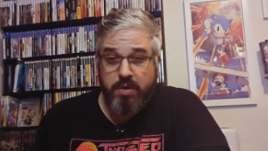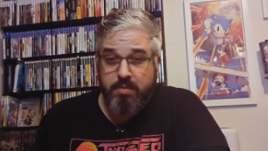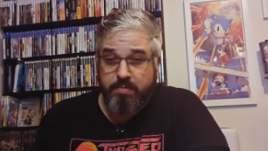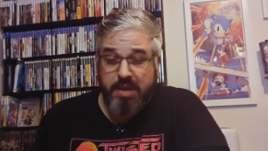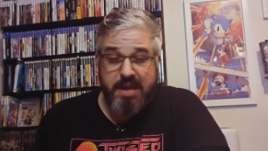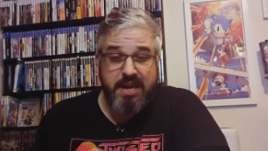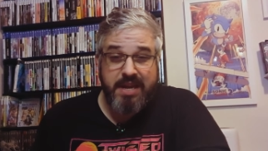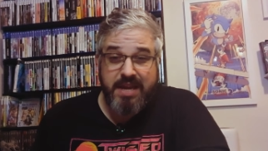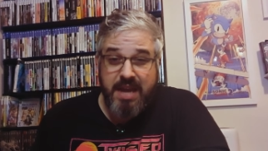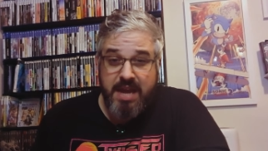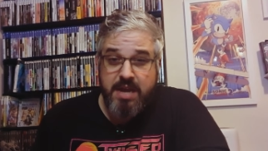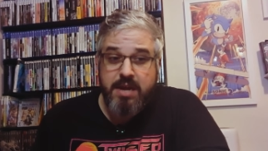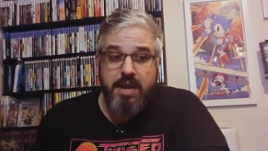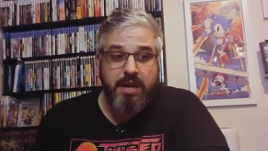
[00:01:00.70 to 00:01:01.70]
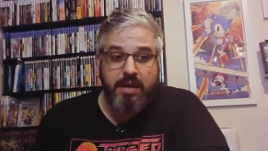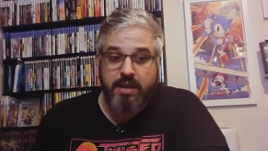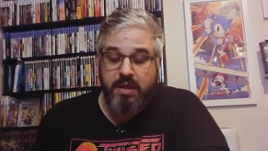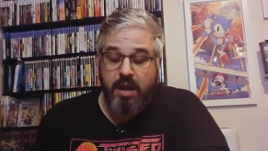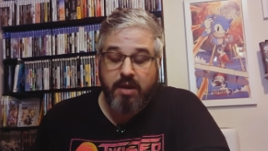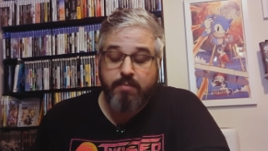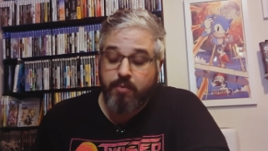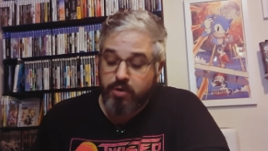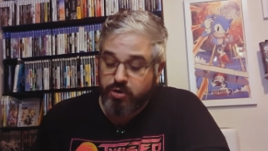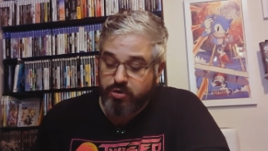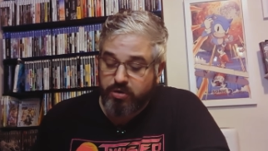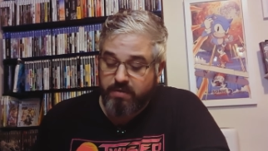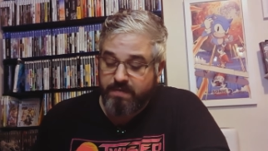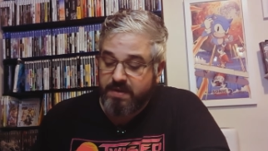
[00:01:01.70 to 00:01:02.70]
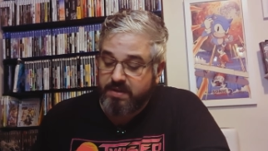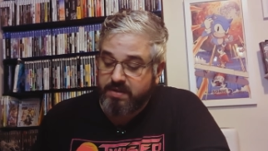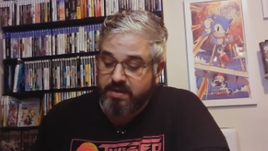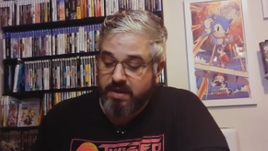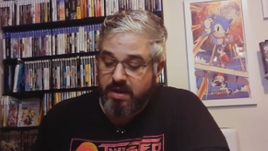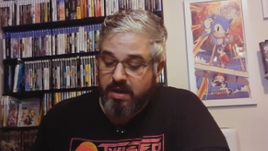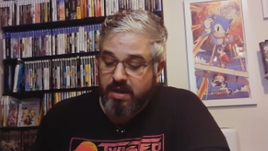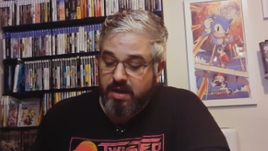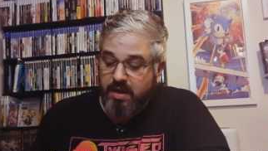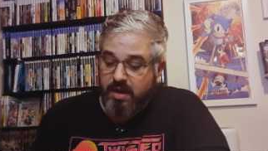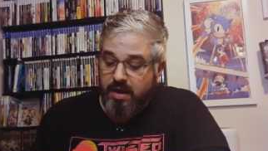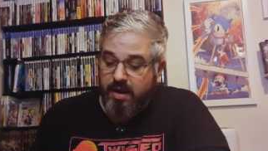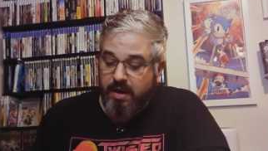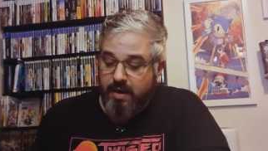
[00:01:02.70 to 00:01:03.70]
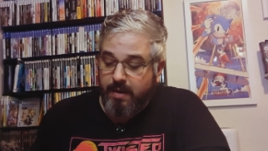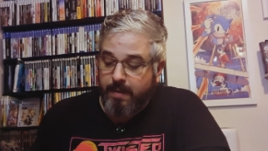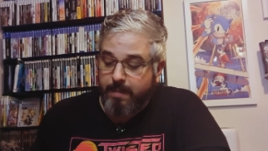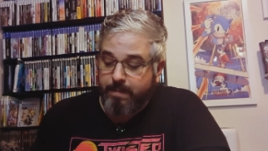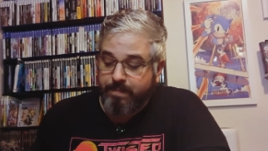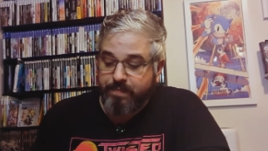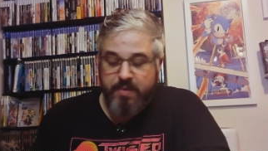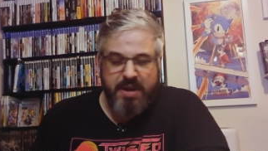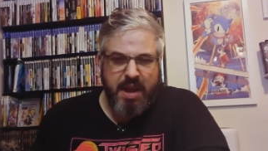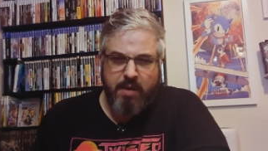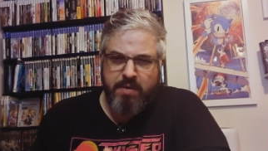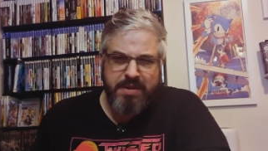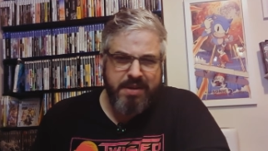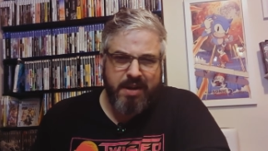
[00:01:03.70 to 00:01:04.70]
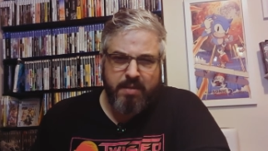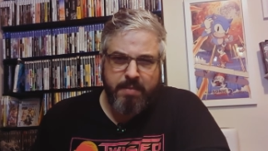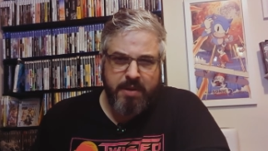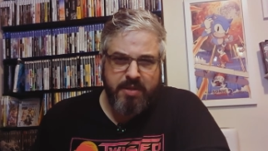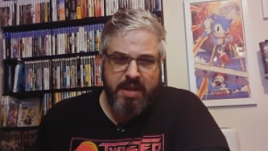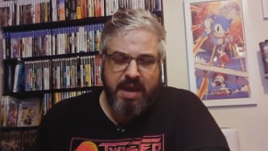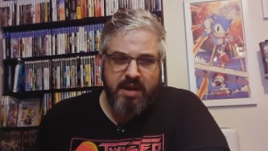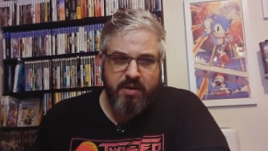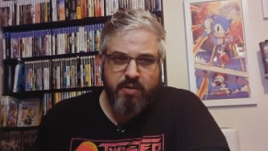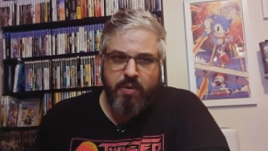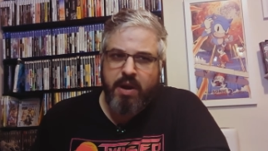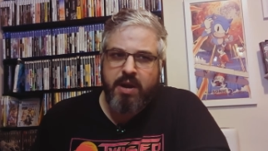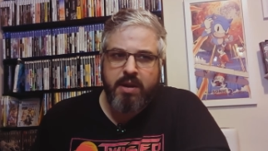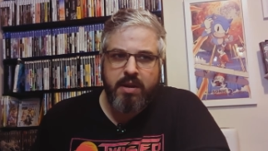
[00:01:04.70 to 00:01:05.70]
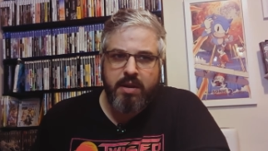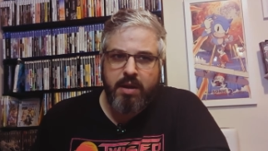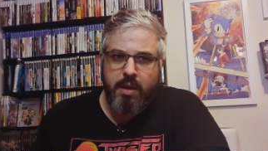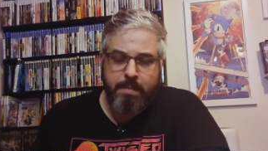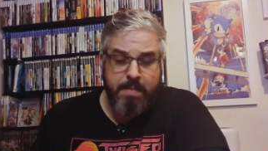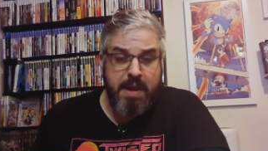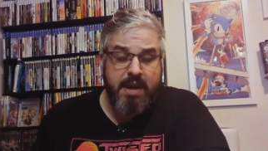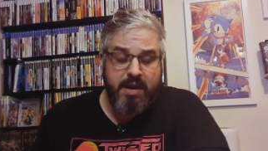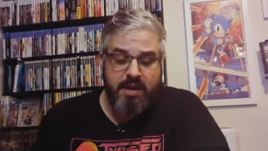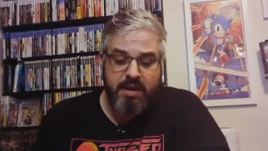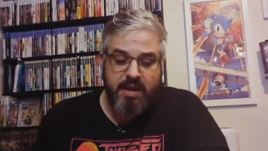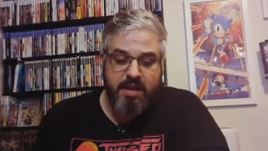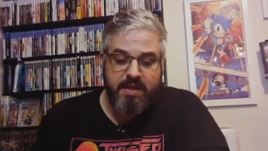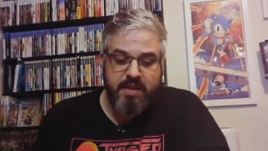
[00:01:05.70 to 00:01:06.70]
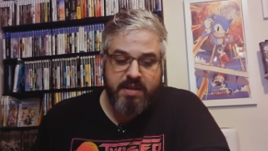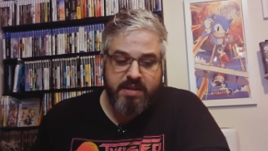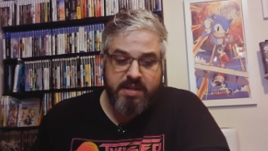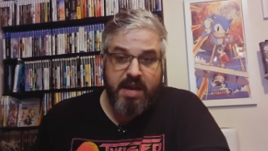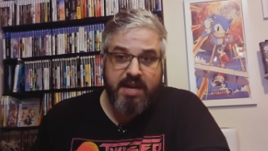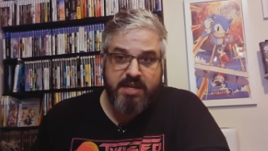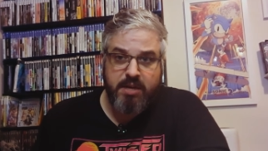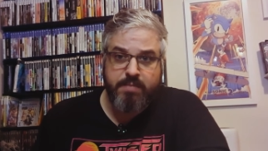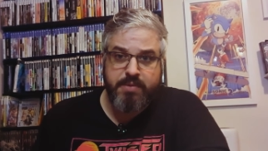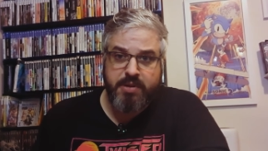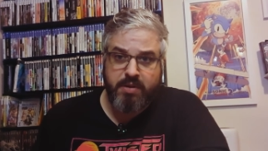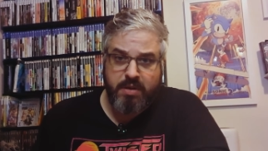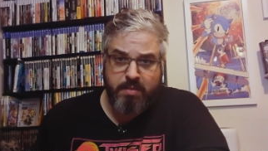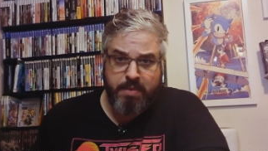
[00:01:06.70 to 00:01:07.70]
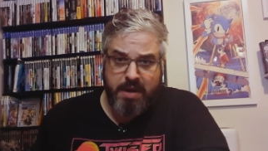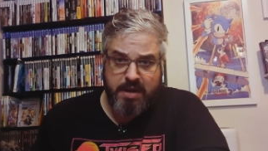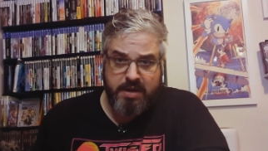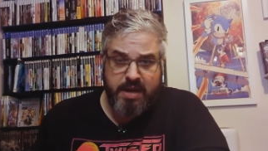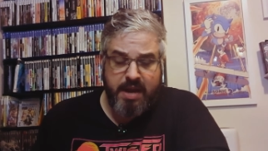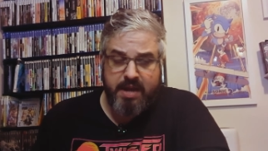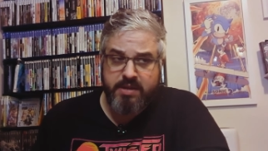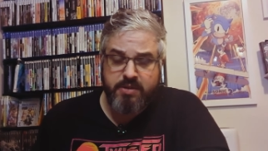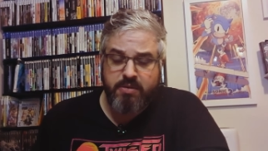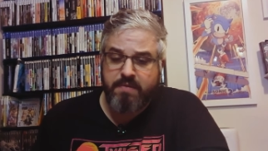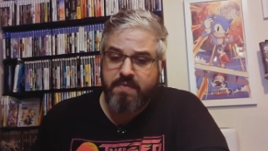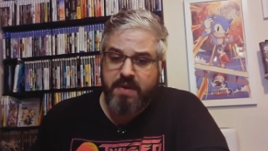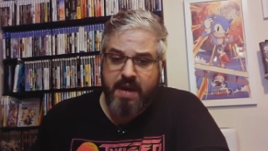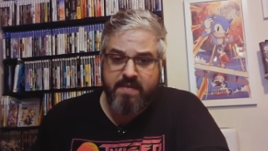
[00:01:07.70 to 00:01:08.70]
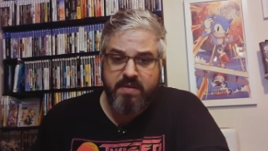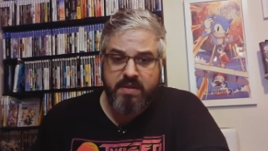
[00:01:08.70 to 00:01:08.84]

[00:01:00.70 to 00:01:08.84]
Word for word: through it and play it again and unlock more trophies. Um, but yeah, we talk about that quite a, a bit in this last episode of the podcast. So if you